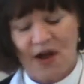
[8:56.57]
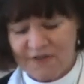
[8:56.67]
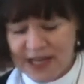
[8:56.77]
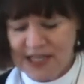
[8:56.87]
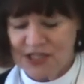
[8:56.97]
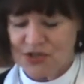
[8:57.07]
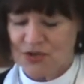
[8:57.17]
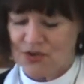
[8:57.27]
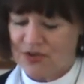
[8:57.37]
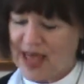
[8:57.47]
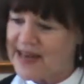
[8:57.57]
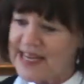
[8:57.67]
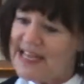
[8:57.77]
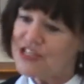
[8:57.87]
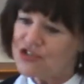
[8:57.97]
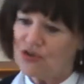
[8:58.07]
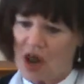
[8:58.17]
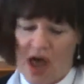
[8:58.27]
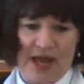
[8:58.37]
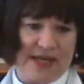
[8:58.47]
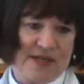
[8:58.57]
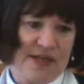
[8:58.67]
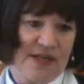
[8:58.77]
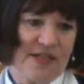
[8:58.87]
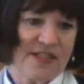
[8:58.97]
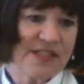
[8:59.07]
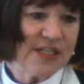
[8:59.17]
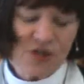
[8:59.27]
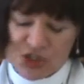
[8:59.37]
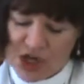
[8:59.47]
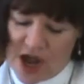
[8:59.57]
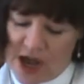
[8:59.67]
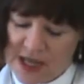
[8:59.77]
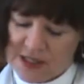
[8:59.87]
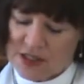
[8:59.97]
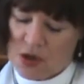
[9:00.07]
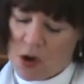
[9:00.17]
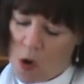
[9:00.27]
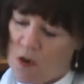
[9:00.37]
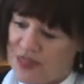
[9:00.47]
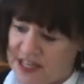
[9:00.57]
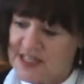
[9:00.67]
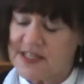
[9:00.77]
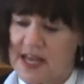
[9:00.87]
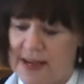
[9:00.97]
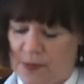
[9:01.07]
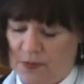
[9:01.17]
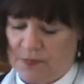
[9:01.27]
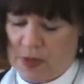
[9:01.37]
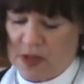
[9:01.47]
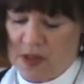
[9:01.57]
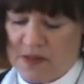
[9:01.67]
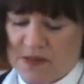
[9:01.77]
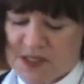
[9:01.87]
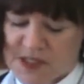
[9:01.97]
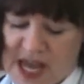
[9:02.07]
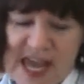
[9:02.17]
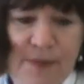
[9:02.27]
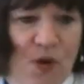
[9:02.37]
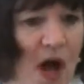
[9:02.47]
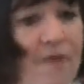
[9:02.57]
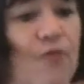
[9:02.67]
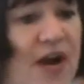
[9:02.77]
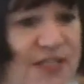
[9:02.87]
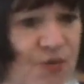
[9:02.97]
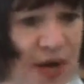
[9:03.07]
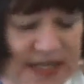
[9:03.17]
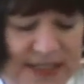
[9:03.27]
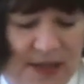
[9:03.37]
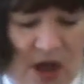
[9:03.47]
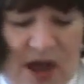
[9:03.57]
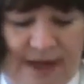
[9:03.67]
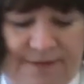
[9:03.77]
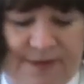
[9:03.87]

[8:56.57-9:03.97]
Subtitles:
of Easter, that Easter light, still shines on this table of resurrected life.